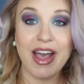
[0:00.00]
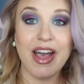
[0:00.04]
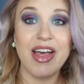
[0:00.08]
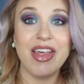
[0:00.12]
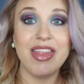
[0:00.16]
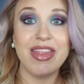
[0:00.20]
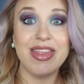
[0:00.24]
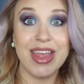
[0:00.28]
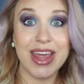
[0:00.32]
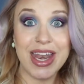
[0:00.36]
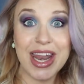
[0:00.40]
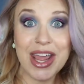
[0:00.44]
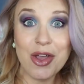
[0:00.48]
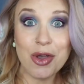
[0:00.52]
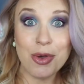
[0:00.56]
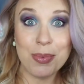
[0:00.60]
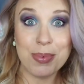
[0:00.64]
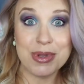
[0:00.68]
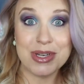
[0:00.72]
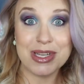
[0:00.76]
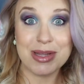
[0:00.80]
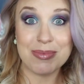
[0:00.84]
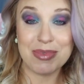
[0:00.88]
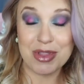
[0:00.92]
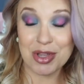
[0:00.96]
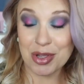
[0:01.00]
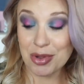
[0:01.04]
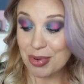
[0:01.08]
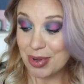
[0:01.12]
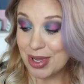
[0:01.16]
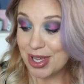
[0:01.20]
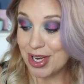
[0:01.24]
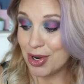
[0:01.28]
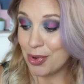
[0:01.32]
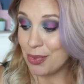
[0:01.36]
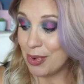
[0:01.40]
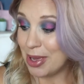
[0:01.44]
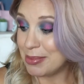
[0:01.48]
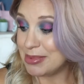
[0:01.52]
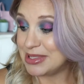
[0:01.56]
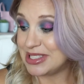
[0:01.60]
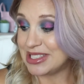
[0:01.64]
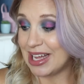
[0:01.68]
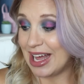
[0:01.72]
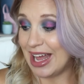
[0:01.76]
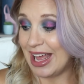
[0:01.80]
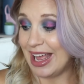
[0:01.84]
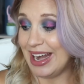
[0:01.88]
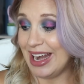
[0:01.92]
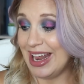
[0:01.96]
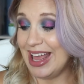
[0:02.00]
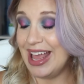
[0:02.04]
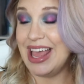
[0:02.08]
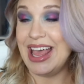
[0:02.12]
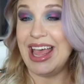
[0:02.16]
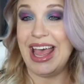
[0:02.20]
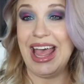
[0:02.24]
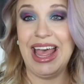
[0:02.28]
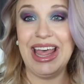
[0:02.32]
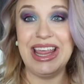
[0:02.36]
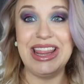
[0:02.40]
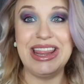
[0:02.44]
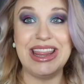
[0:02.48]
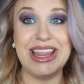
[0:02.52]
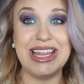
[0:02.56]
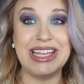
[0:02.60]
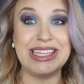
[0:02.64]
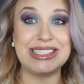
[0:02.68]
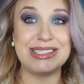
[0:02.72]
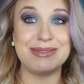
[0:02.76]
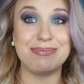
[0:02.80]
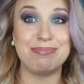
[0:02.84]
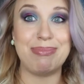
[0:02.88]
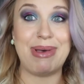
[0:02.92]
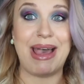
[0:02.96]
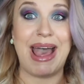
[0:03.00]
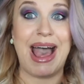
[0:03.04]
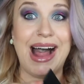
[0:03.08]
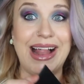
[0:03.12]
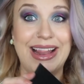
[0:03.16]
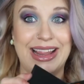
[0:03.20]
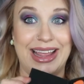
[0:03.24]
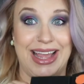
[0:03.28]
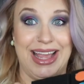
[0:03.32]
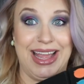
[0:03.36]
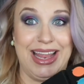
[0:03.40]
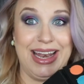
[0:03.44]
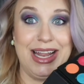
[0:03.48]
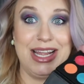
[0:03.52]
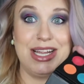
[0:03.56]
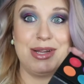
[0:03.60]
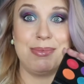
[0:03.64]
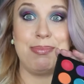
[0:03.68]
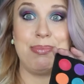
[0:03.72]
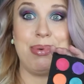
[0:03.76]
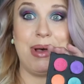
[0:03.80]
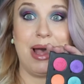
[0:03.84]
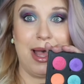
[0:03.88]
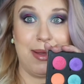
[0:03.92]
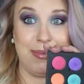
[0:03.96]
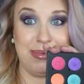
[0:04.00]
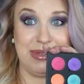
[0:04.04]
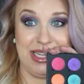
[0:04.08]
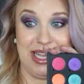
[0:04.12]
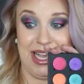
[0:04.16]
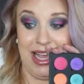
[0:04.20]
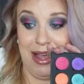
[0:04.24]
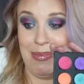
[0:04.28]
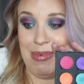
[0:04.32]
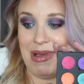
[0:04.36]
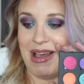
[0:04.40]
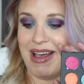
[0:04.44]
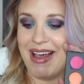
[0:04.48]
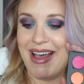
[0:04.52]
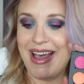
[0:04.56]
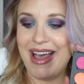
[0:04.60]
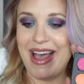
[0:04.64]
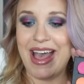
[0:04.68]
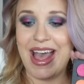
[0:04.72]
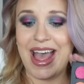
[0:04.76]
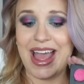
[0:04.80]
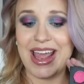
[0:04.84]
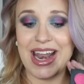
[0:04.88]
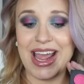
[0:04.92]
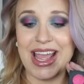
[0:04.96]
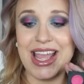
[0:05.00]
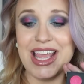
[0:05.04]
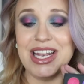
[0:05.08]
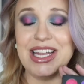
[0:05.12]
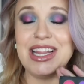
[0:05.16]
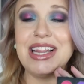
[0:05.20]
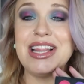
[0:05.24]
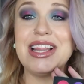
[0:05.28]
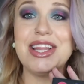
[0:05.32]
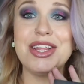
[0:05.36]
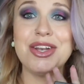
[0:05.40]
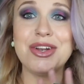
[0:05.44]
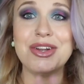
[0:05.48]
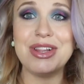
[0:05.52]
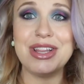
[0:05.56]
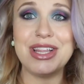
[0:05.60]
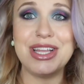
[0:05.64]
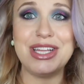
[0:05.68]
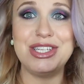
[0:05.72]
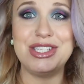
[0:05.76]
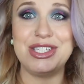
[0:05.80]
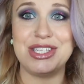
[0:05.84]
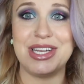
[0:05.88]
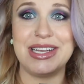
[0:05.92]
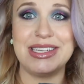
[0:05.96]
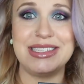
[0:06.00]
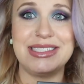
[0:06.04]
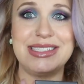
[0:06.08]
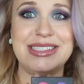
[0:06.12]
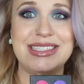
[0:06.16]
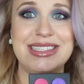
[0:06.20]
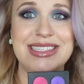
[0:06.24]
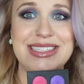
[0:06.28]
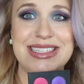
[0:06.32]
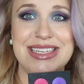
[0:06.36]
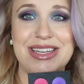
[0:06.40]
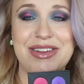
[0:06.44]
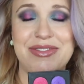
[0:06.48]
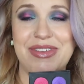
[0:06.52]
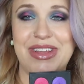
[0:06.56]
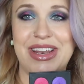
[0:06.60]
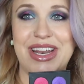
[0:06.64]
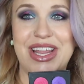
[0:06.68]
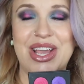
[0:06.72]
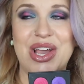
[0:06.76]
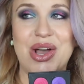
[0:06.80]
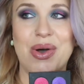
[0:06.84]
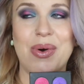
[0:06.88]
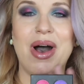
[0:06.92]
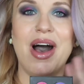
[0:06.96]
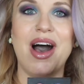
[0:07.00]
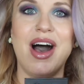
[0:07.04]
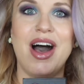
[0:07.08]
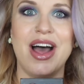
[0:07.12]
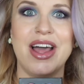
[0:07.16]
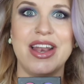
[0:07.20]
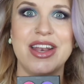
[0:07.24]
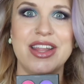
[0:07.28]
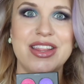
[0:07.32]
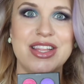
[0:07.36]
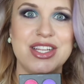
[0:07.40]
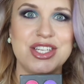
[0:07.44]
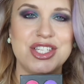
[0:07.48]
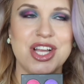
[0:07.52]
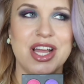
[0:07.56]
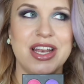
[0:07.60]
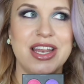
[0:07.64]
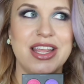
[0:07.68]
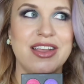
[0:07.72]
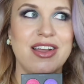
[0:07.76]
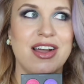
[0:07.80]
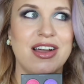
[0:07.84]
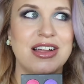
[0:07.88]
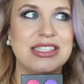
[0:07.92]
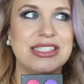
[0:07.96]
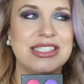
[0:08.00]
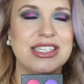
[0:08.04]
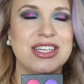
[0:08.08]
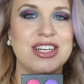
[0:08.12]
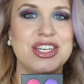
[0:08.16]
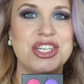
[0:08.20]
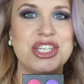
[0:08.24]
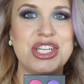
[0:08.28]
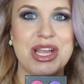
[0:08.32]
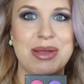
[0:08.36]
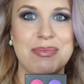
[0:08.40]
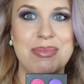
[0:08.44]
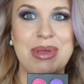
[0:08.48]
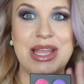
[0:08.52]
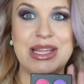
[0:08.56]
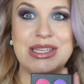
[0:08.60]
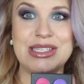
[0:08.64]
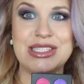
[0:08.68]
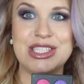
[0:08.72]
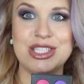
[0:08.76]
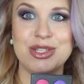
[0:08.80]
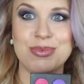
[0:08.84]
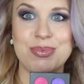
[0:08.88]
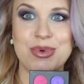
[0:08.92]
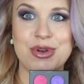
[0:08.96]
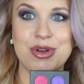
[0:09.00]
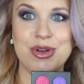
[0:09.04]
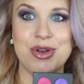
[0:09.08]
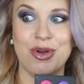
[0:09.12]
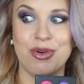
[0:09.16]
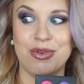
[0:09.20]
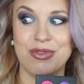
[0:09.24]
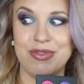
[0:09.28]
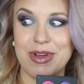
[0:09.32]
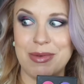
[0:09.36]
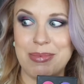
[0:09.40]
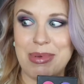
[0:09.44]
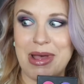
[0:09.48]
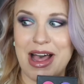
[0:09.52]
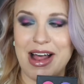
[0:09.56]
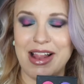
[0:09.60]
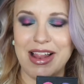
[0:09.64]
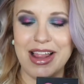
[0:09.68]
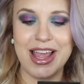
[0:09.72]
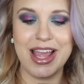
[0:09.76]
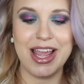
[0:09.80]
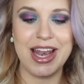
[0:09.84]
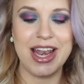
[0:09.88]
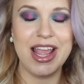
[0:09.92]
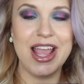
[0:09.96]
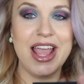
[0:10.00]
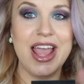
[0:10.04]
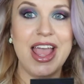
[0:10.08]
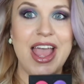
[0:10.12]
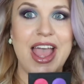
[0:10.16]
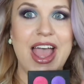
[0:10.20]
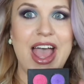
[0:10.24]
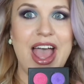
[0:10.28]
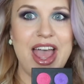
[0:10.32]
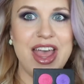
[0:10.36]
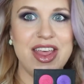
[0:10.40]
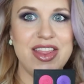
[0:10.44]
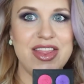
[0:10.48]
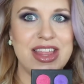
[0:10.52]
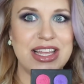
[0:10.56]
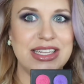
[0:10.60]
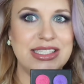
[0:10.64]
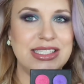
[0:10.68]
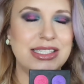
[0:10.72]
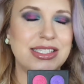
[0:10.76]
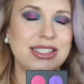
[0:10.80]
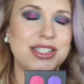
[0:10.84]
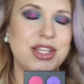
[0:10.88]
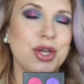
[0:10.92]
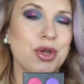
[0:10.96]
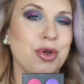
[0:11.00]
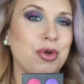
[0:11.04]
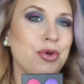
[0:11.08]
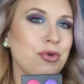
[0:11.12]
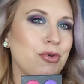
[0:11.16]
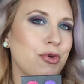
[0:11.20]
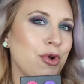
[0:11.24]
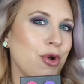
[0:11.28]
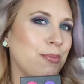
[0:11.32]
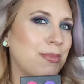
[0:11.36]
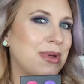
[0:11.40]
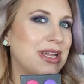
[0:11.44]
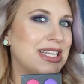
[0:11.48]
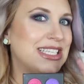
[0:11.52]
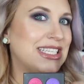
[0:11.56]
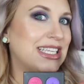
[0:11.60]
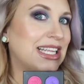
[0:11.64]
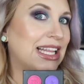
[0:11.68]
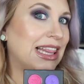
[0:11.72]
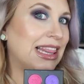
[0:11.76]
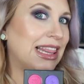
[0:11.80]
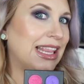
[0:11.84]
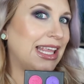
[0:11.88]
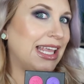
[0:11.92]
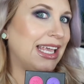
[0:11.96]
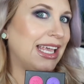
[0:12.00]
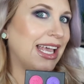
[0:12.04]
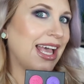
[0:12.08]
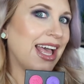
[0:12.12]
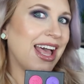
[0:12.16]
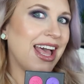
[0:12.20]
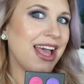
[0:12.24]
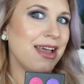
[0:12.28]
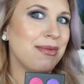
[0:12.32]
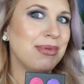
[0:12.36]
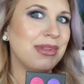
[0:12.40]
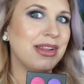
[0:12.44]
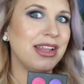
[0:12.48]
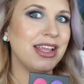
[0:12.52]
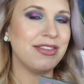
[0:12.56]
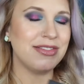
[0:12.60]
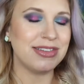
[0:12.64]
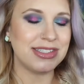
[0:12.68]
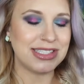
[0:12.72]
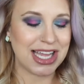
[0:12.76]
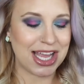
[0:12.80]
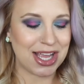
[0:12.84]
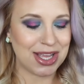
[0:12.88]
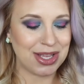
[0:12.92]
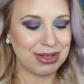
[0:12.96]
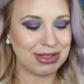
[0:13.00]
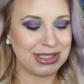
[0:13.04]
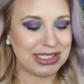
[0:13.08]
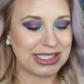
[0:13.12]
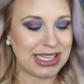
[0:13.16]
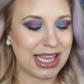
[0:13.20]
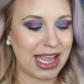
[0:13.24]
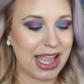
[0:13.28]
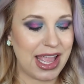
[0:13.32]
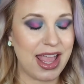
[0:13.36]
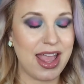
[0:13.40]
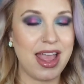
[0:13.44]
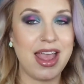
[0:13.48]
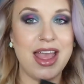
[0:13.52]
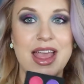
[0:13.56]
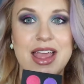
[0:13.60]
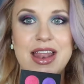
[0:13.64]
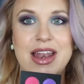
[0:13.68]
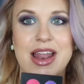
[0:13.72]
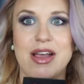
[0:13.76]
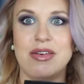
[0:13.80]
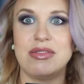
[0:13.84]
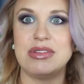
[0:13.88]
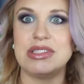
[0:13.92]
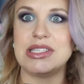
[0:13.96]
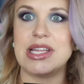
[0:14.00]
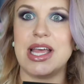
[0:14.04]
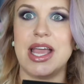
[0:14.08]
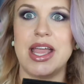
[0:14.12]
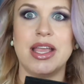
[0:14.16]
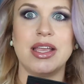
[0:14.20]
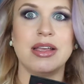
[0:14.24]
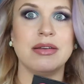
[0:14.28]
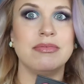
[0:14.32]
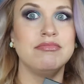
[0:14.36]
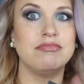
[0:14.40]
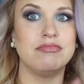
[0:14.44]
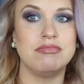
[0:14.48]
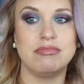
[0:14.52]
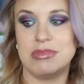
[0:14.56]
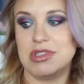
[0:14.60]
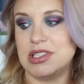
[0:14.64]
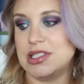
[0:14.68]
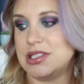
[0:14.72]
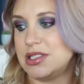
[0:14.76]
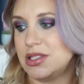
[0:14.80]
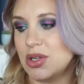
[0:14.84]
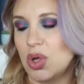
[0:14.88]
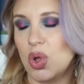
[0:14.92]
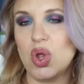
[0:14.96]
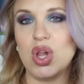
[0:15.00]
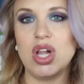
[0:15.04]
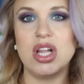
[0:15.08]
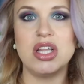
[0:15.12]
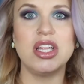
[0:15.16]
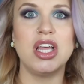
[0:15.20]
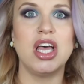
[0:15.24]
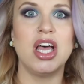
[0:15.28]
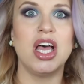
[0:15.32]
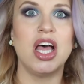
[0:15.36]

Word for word: Then I opened up the Credo website and this palette popped up, and I had literally just did a video on the Johnny Concert Champagne Supernova palette, and this is the Chromadelika, I believe is how you say it, and I was like, sold,